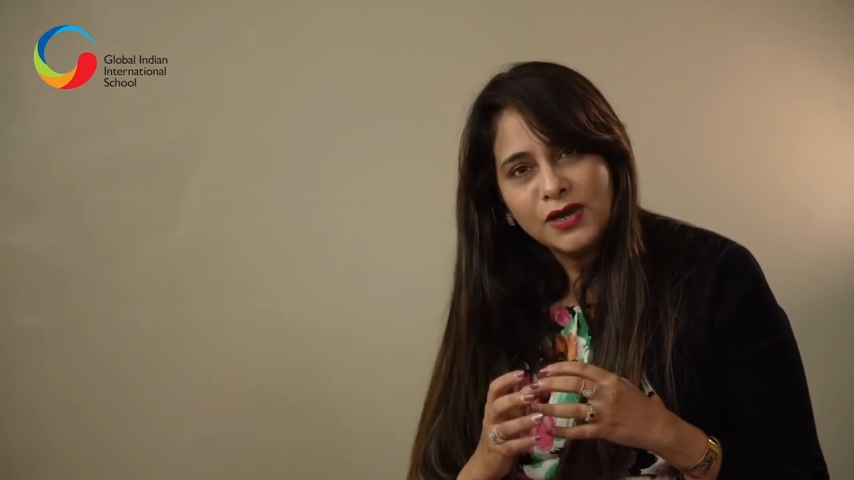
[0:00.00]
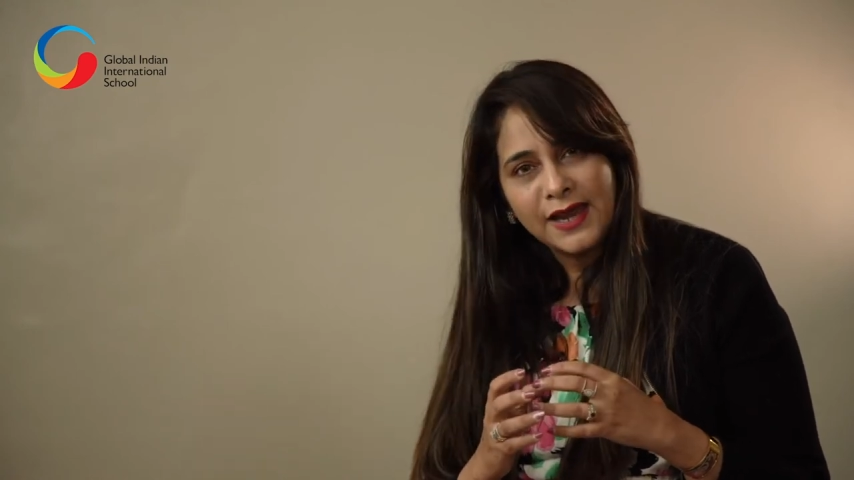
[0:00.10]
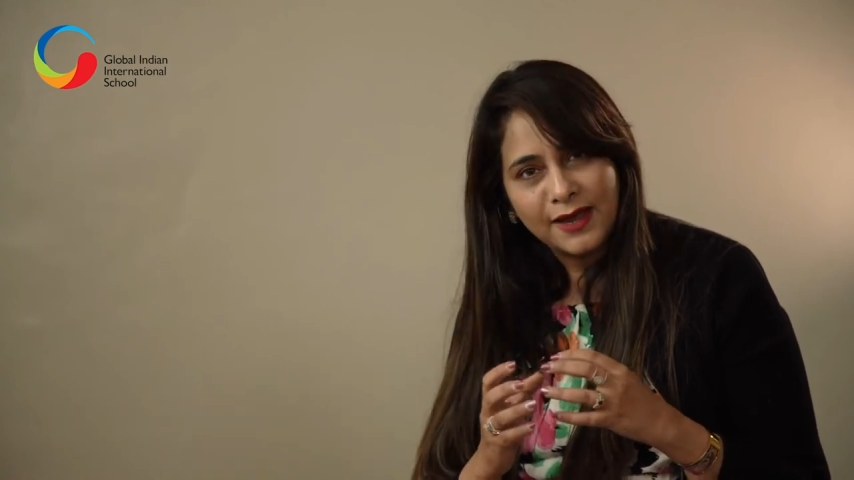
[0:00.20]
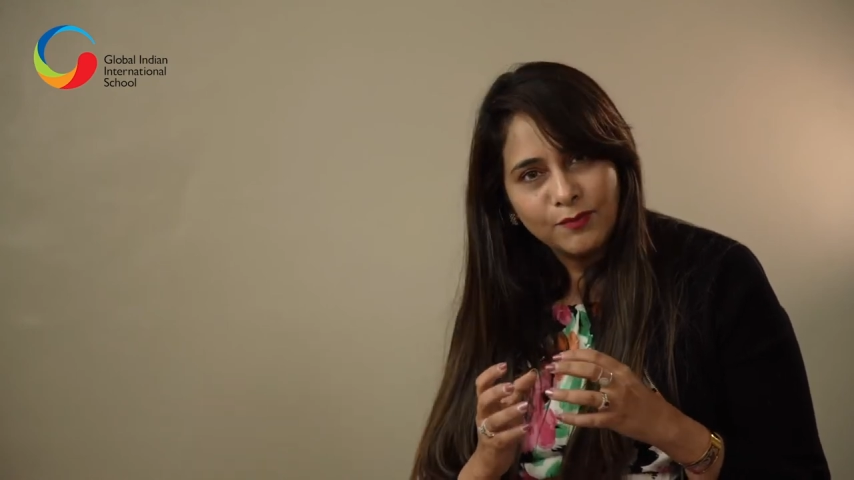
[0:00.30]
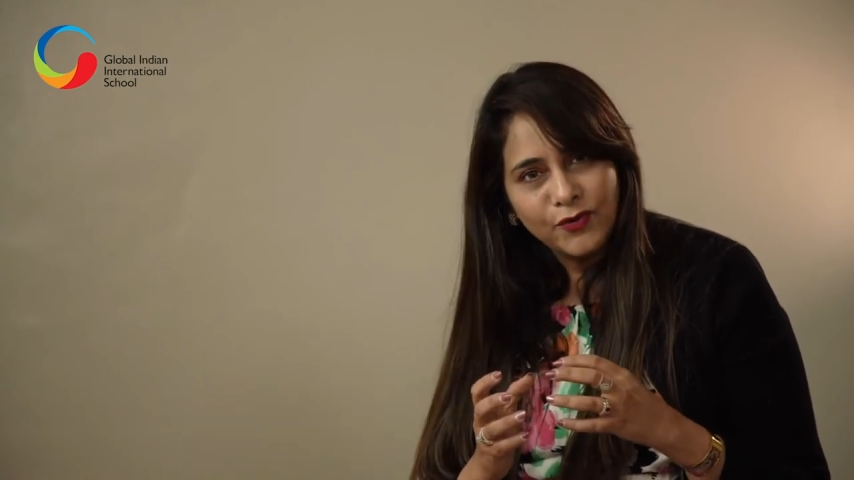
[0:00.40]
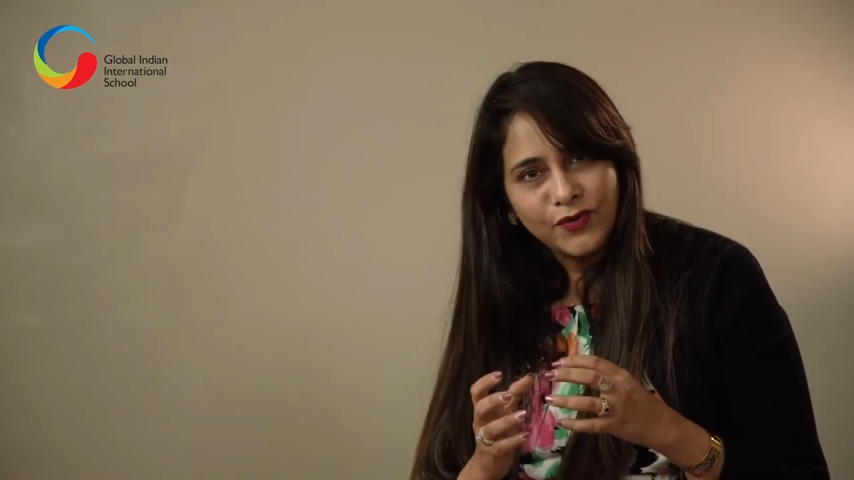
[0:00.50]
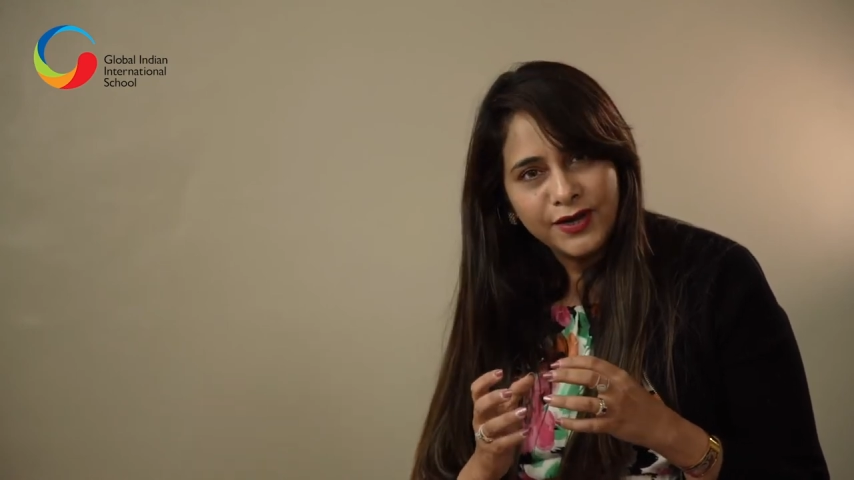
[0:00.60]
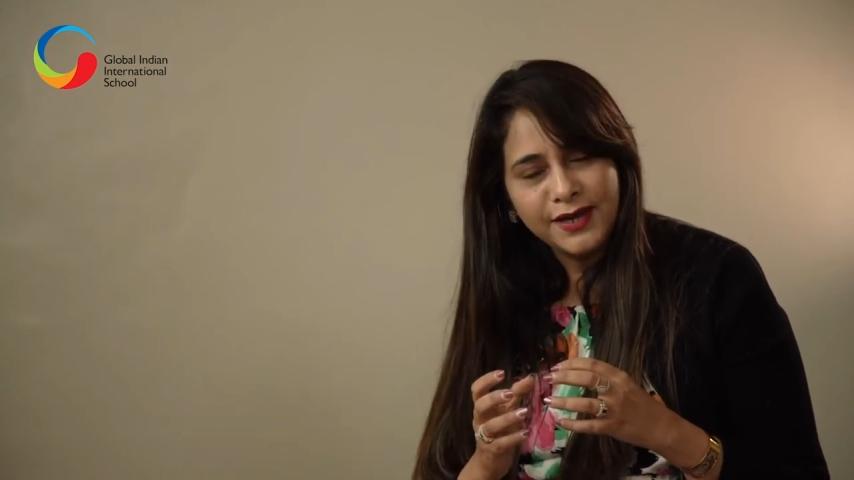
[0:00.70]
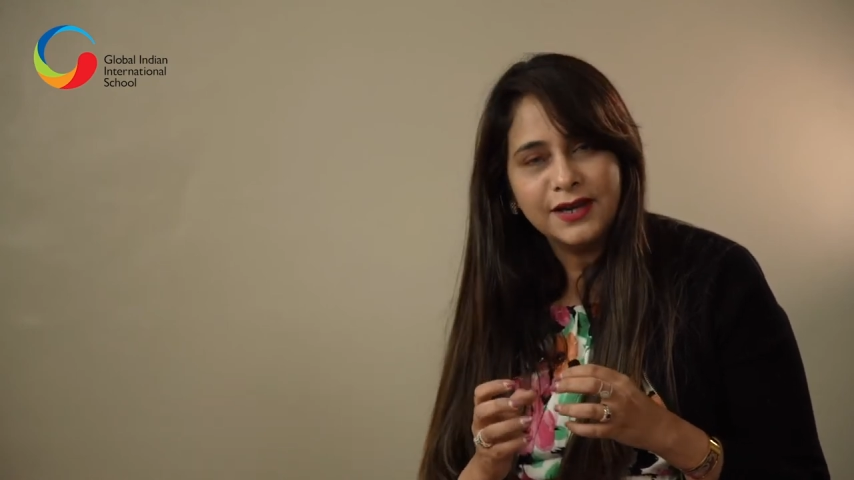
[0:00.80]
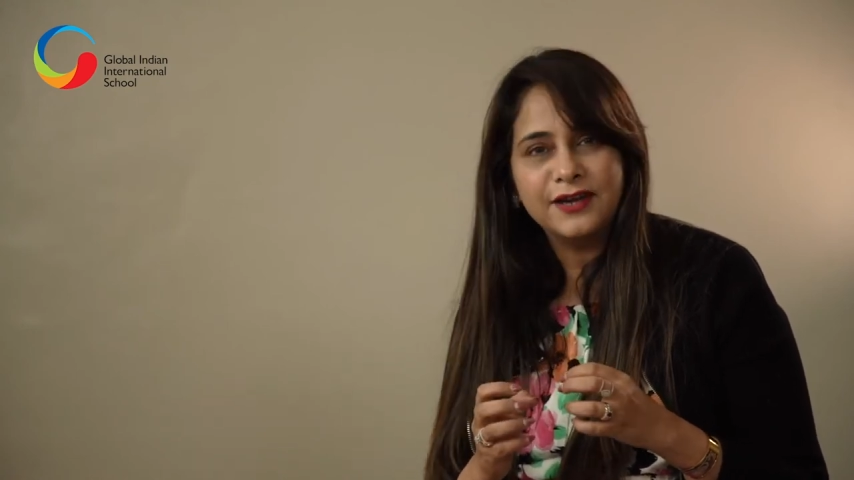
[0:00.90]

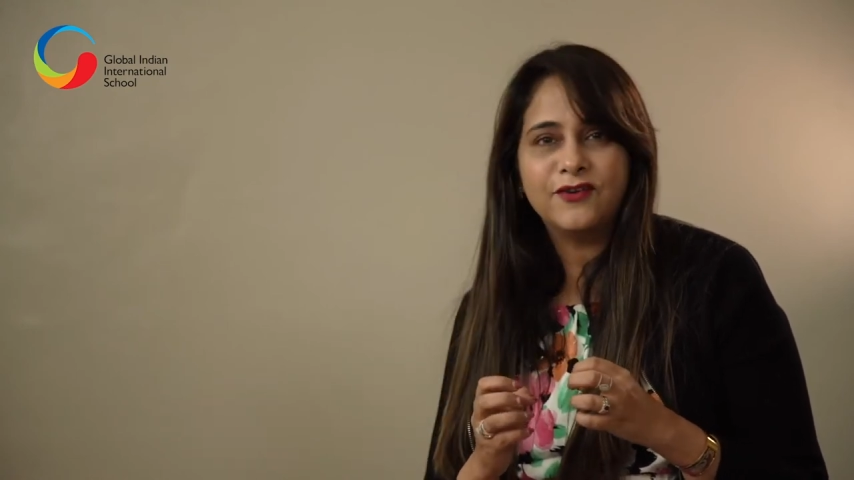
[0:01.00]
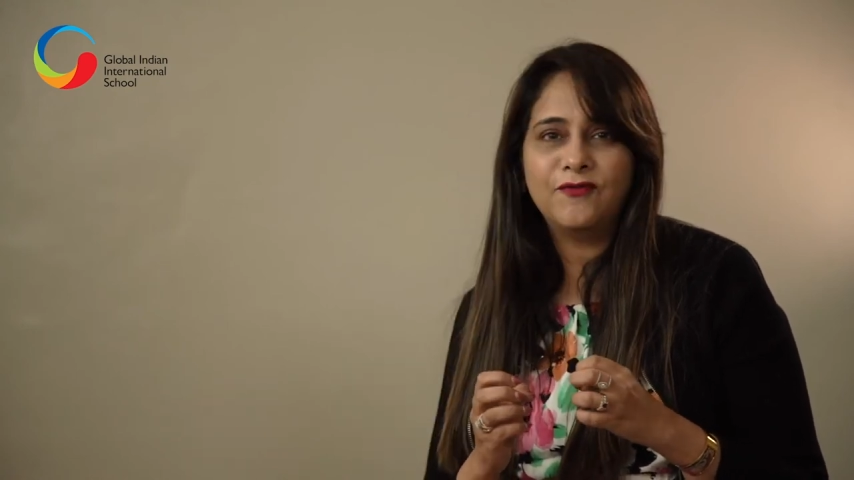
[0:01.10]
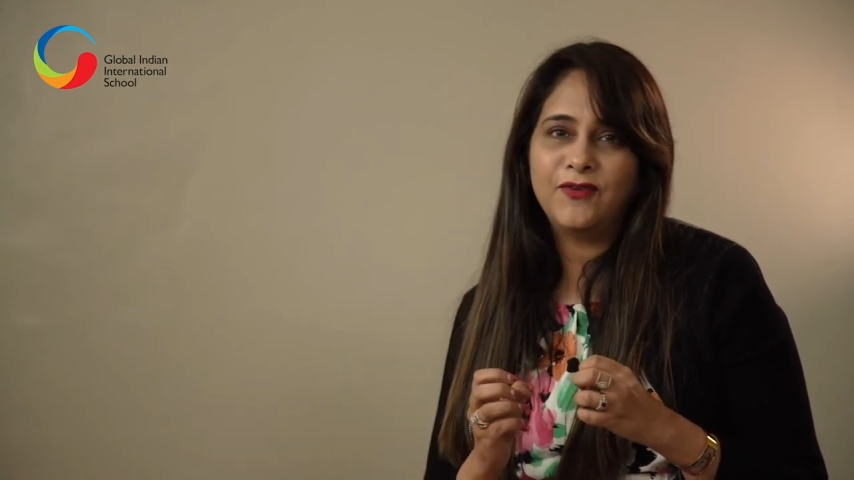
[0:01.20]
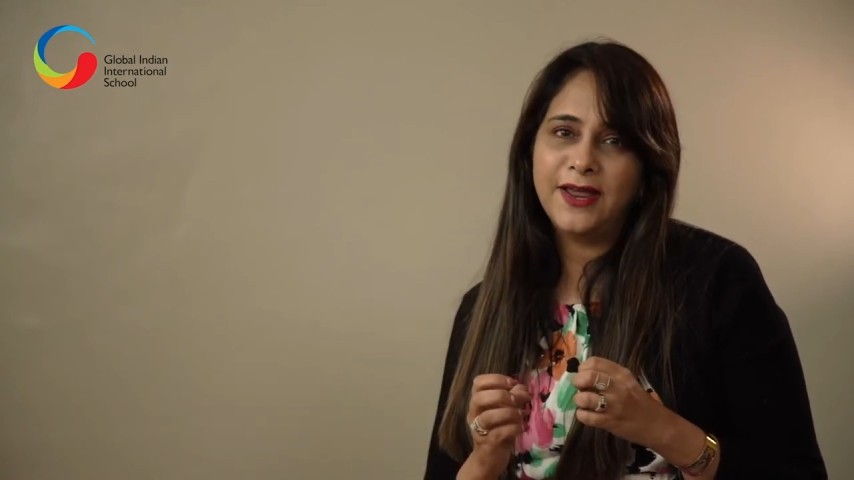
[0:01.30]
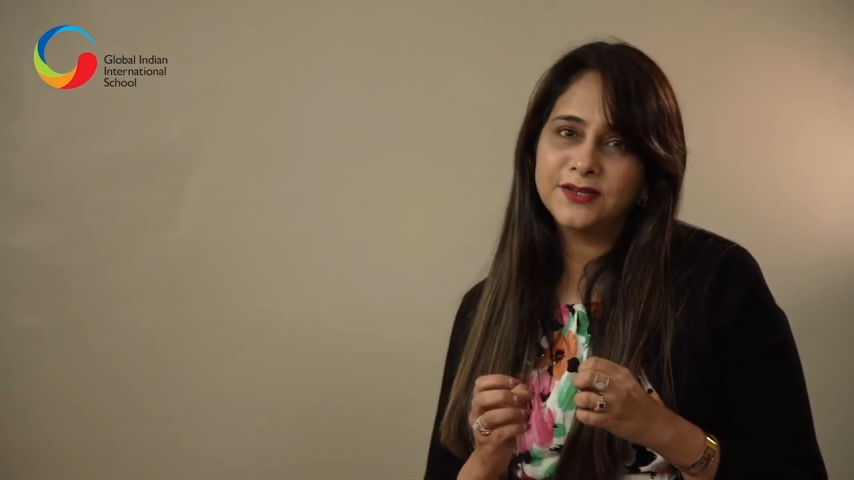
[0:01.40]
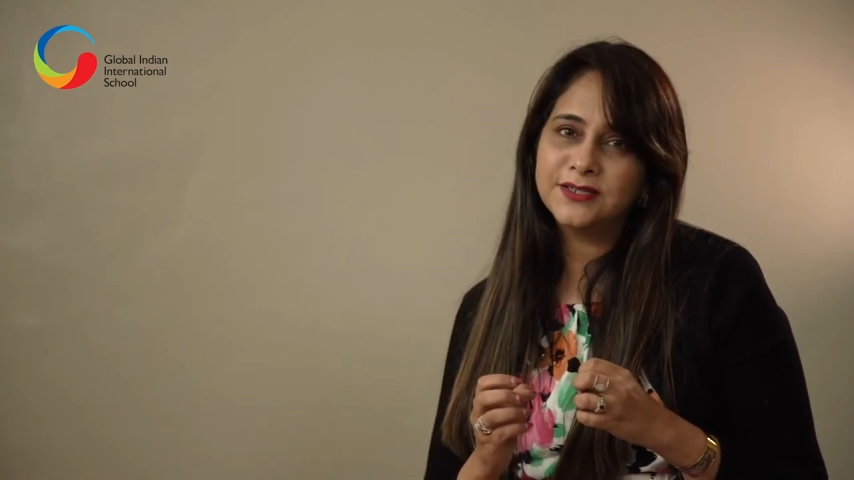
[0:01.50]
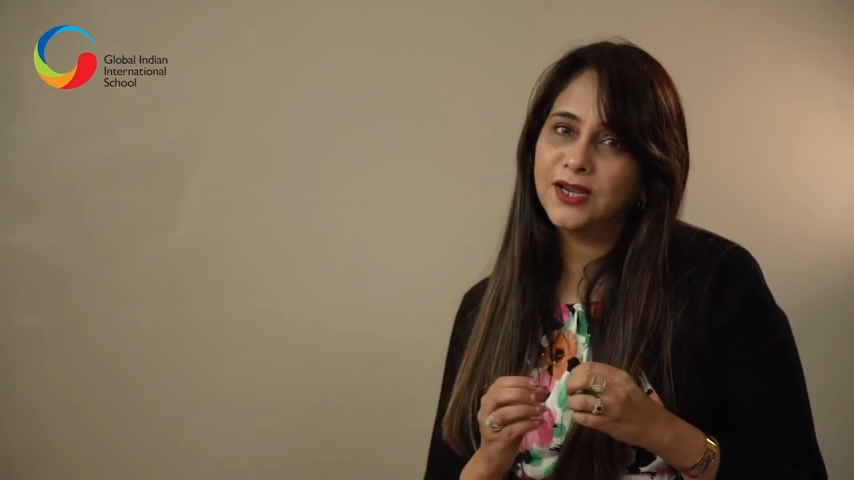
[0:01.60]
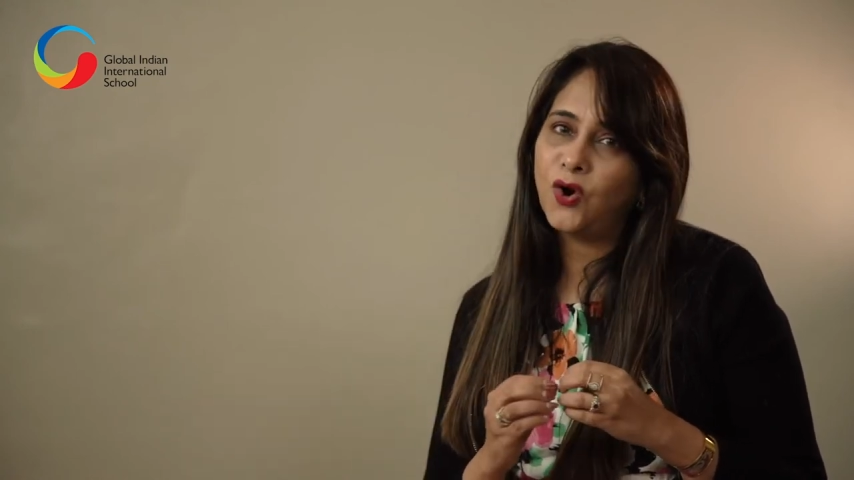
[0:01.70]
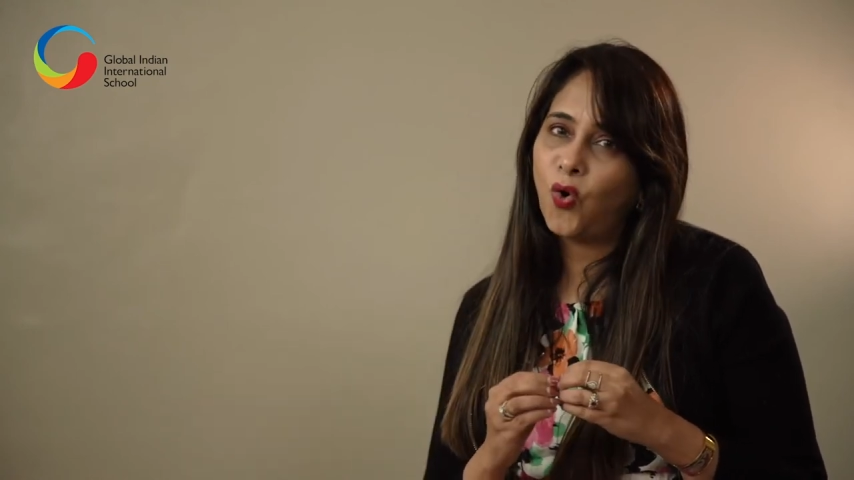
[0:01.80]
library reflecting